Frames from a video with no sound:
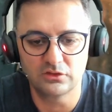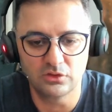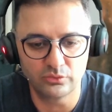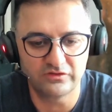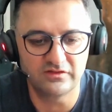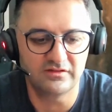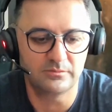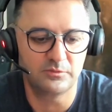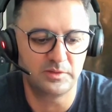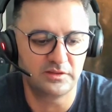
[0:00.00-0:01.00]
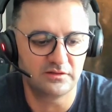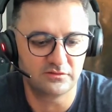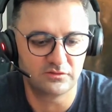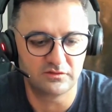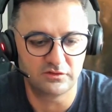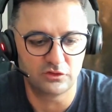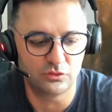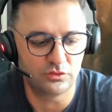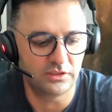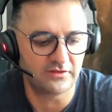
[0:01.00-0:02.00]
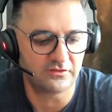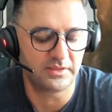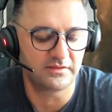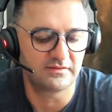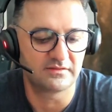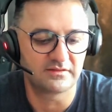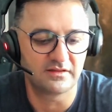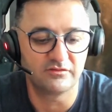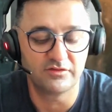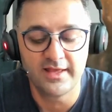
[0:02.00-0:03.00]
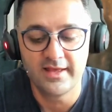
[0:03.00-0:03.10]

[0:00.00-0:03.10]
closed systems because of the security aspects and stuff.